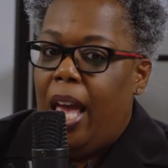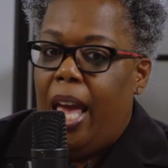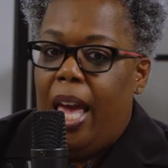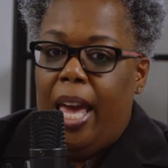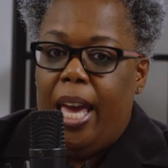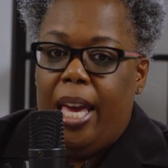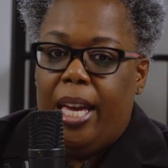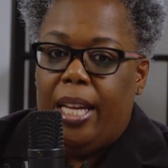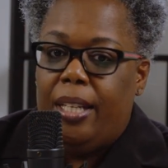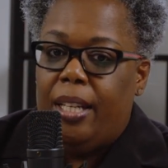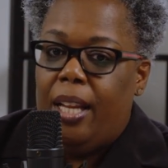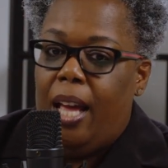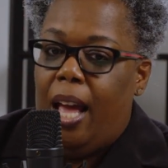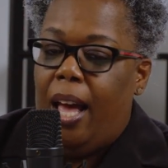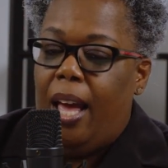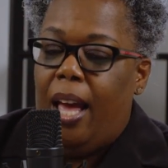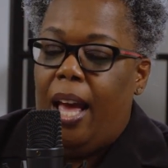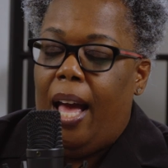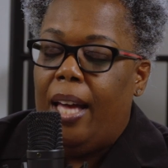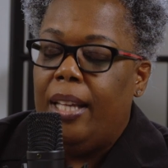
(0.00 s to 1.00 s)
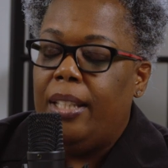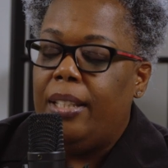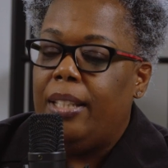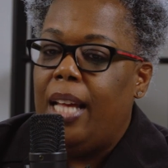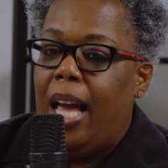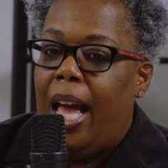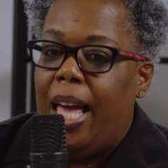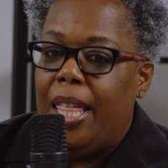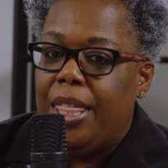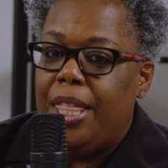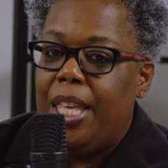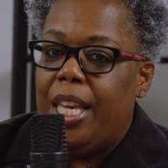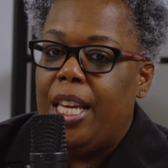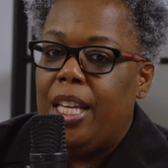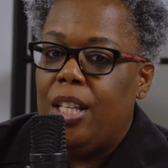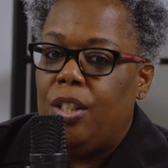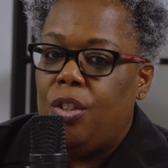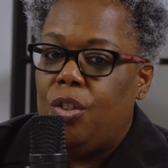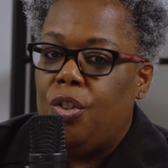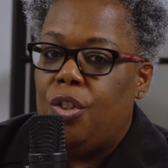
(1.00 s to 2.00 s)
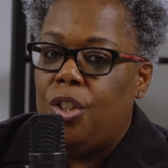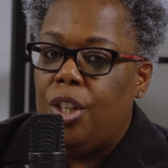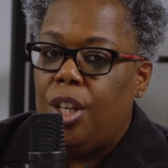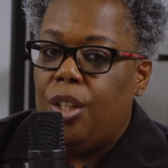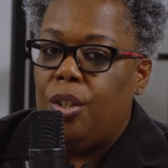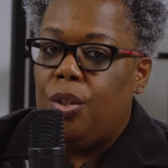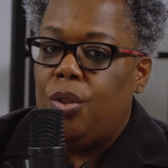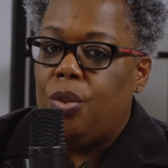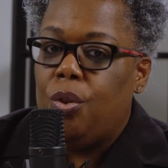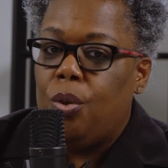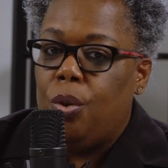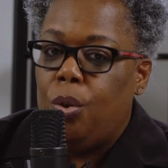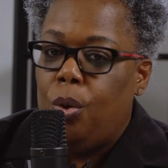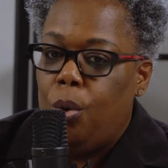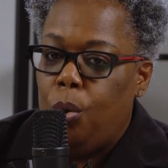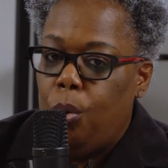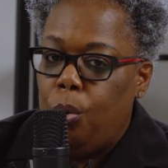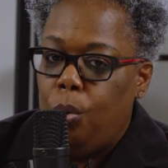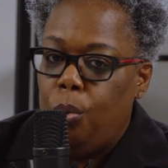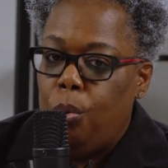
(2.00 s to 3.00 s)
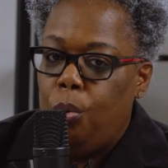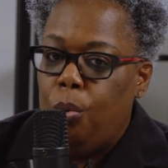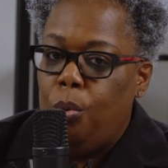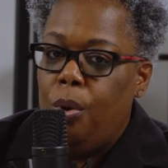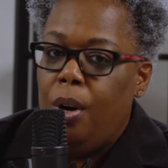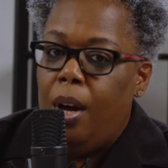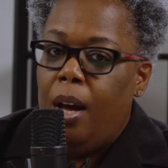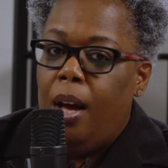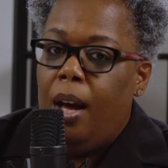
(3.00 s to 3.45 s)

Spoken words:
and I think it's just who